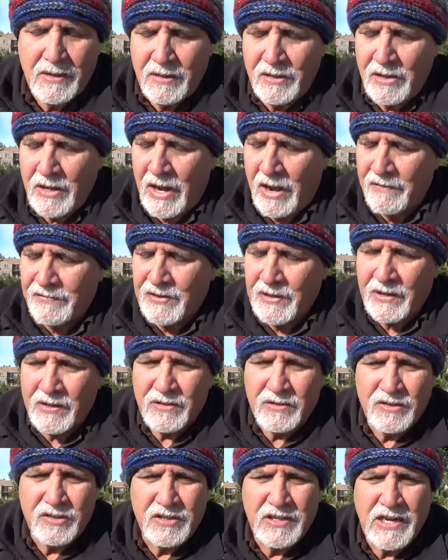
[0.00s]
You have to
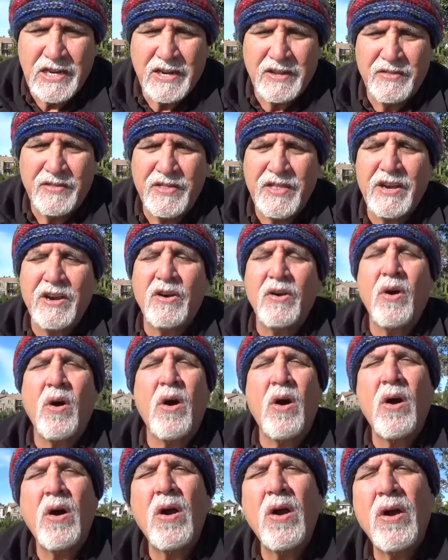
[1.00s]
understand, there
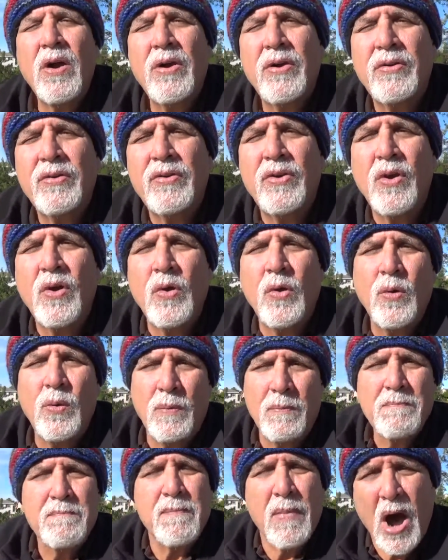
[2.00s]
are no
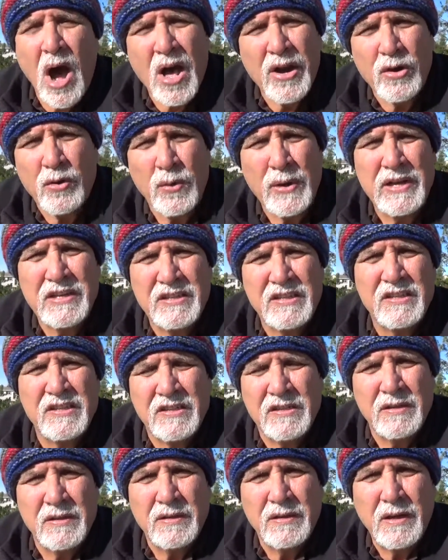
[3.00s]

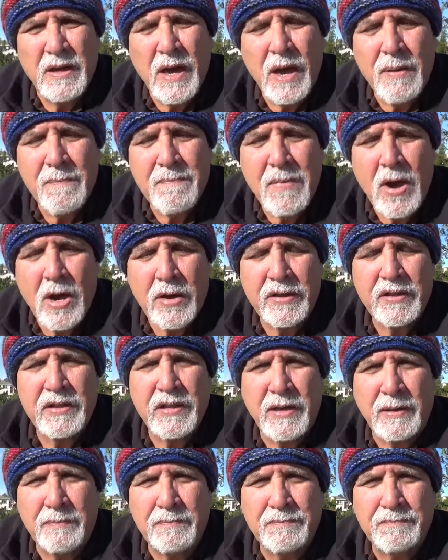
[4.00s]
moderates among
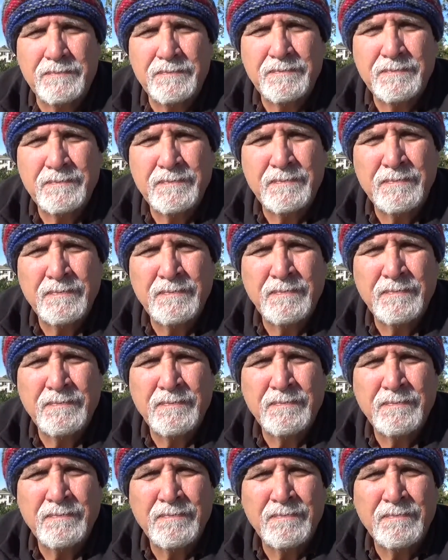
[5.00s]
them.
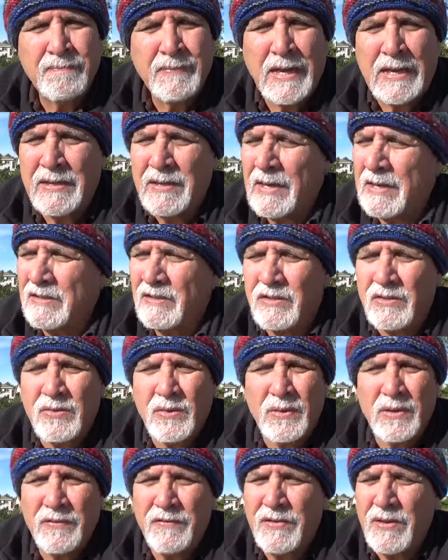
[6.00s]
That's
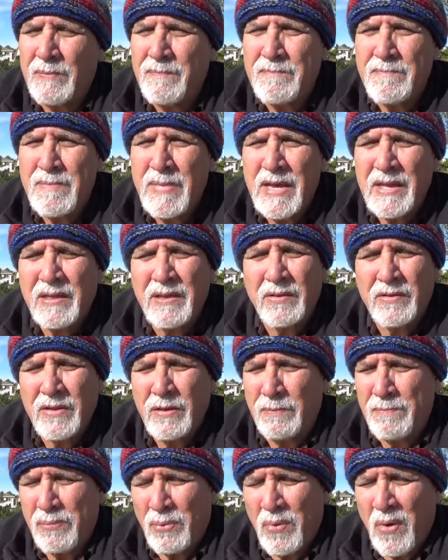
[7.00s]
sort of the myth or
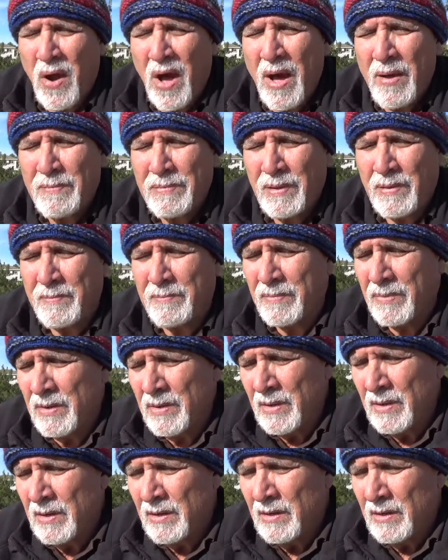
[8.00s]
the problem,
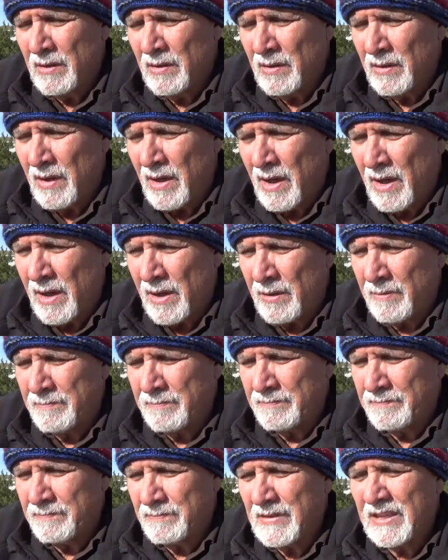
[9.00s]

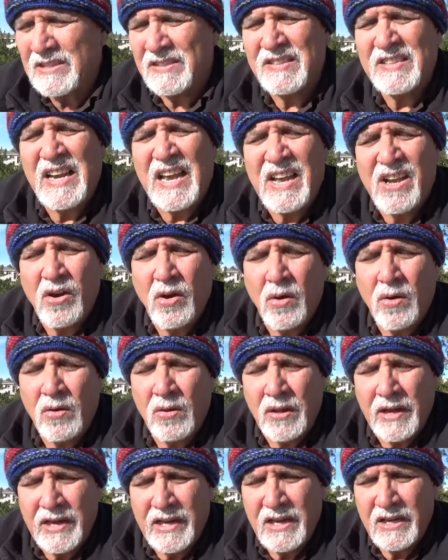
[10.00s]
the
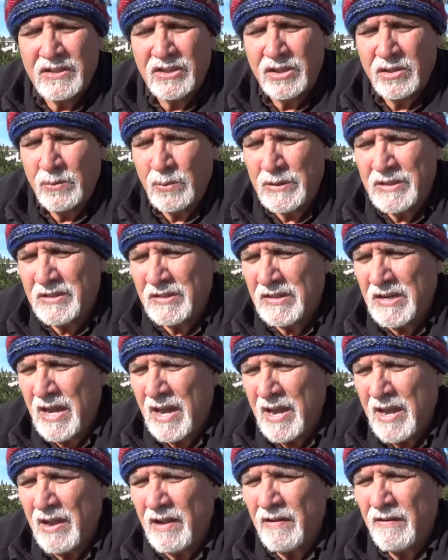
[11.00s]
sinkhole, I guess you would
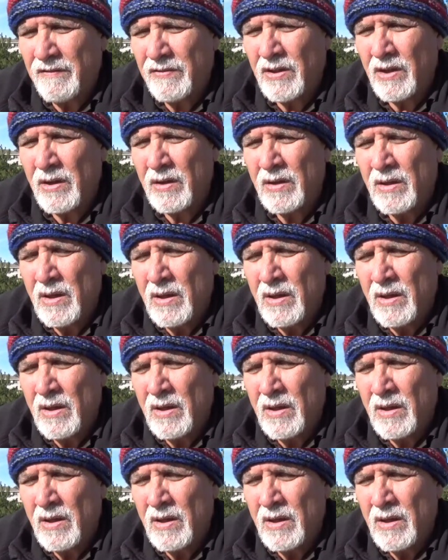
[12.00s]
say, of the